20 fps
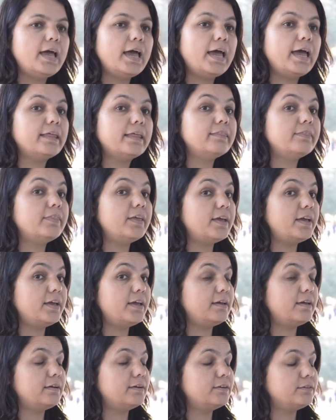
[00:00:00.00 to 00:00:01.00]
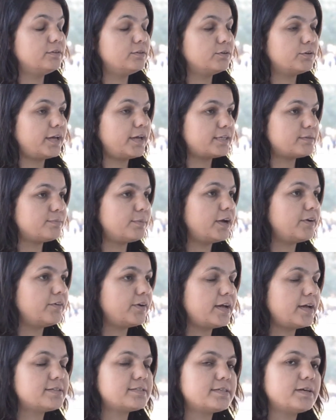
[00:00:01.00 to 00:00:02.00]
and they look at my
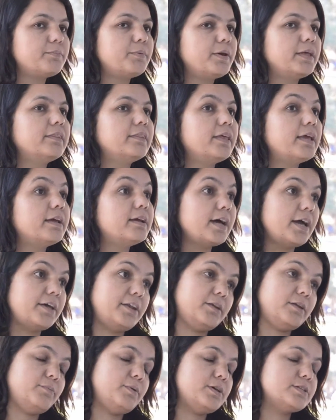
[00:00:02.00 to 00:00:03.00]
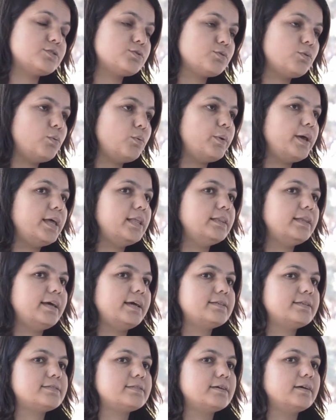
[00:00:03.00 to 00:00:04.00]
write-up and they guided me so well
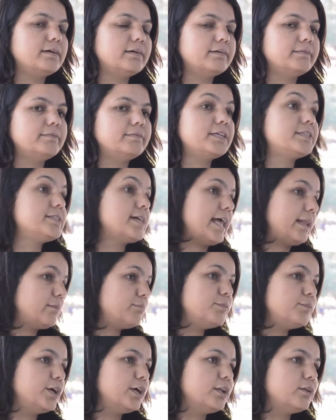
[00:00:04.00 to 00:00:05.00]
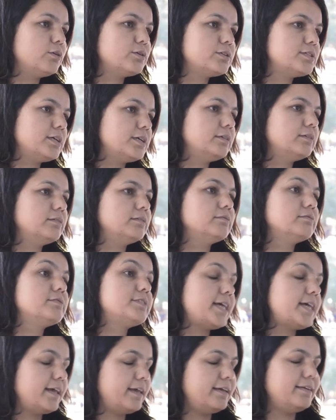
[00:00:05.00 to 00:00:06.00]
that it helped me a lot in
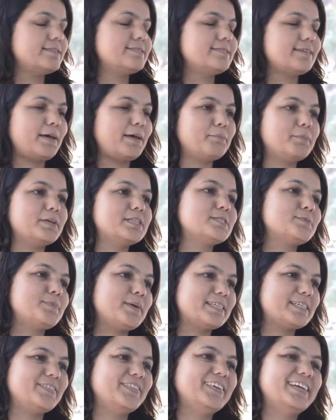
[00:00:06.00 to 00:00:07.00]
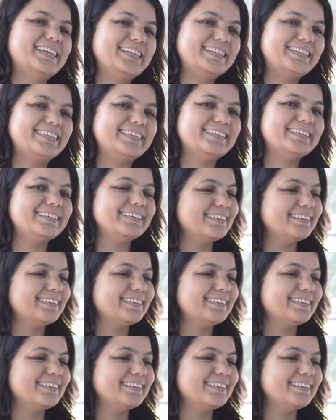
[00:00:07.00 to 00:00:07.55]
second assignment specifically.